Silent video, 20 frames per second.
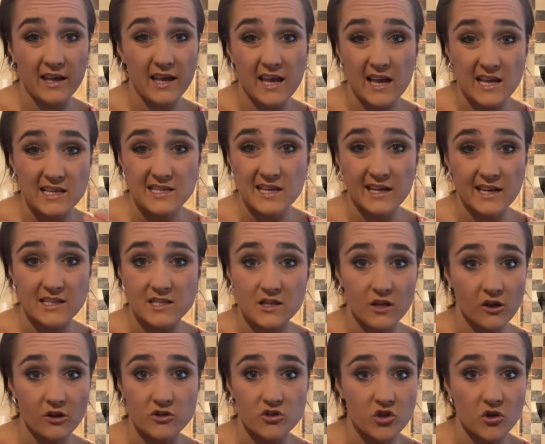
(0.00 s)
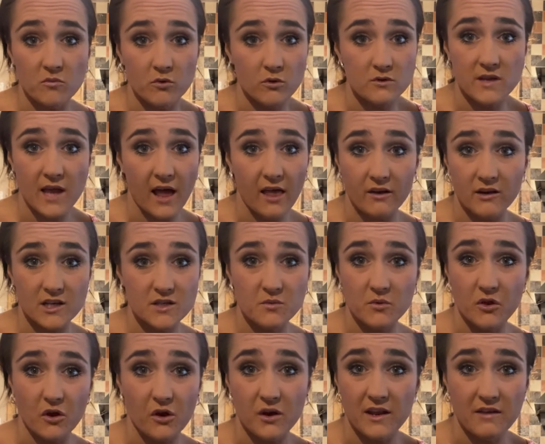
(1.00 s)
easy it is to consume those calories
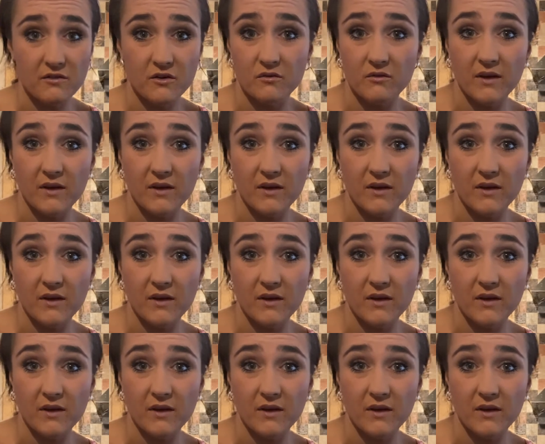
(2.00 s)
without even